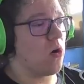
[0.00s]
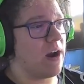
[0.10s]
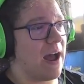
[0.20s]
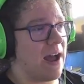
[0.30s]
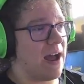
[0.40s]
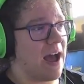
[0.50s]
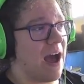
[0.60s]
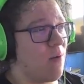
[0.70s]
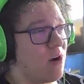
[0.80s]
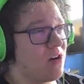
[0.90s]
a
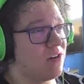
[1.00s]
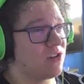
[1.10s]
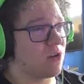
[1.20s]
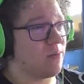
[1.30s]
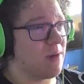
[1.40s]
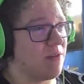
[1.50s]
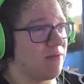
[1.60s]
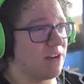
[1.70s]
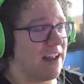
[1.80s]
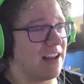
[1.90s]
Hauer. So maybe
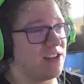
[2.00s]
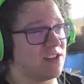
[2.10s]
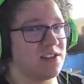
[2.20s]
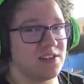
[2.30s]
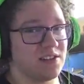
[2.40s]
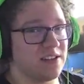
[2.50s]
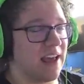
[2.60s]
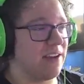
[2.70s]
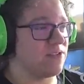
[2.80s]
for that, just knife